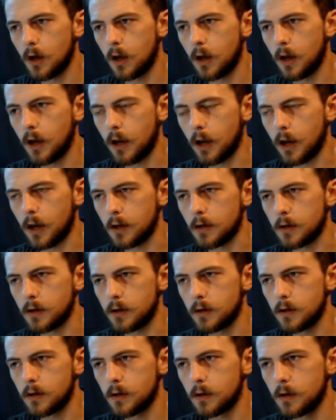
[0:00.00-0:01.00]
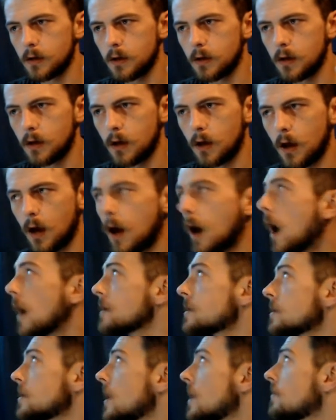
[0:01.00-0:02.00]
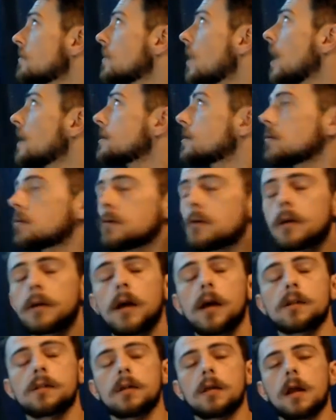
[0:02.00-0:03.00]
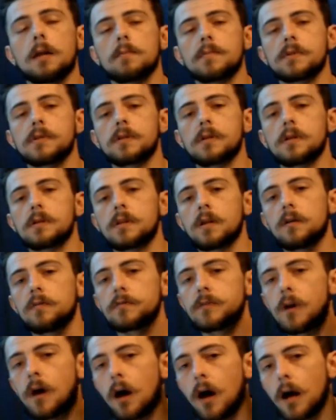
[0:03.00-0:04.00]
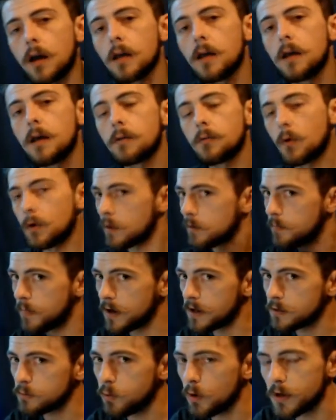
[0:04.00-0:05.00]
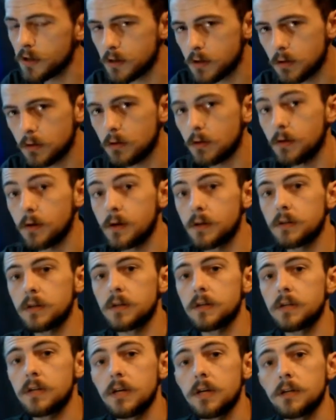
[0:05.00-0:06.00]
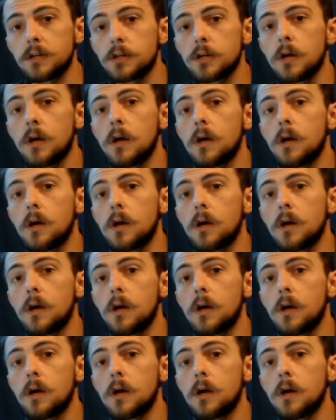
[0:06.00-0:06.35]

And I still have a lot to learn. Like I said, I'm self-taught, and one of the best ways to learn is to teach.